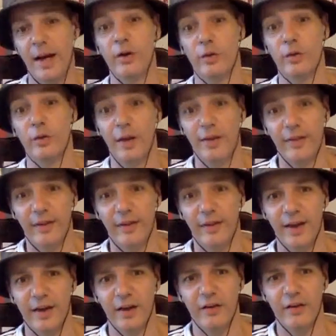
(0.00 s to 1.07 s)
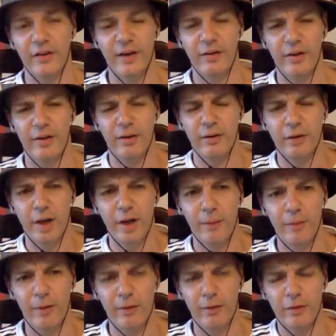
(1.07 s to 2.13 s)
as well. I think that they're a
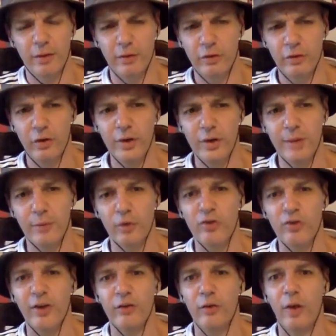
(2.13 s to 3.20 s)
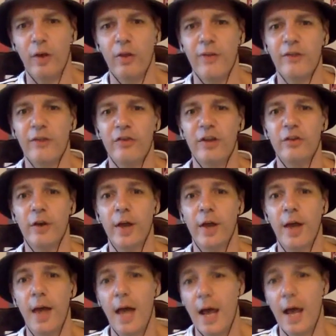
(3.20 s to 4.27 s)
2-year project rather than this season,
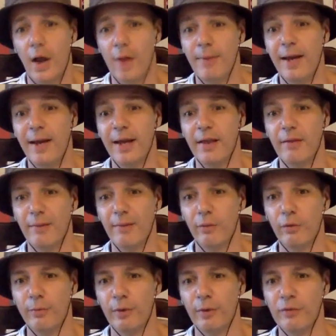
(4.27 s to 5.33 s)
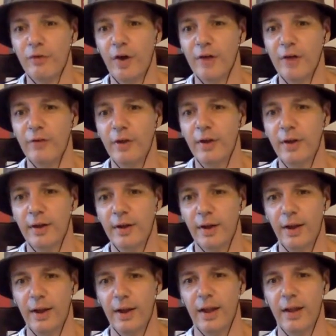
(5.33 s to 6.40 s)
and I'm backing the Rebels by 5.
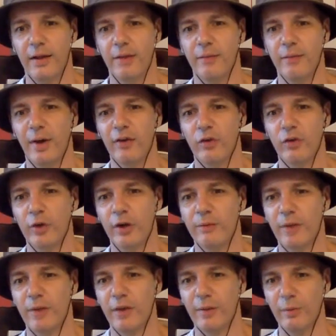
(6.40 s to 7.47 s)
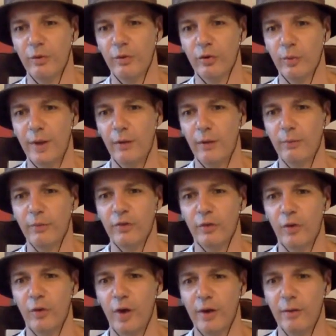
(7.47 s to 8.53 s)
Mike's already gone by the Rebels as well. So
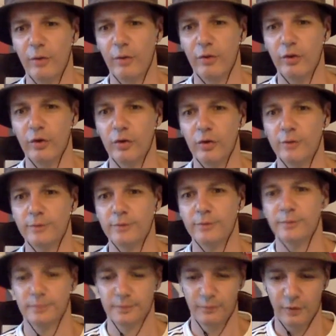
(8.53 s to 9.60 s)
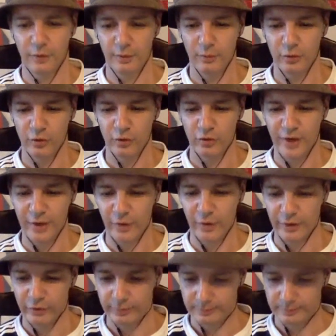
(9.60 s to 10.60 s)
Ryan, what's your take on this?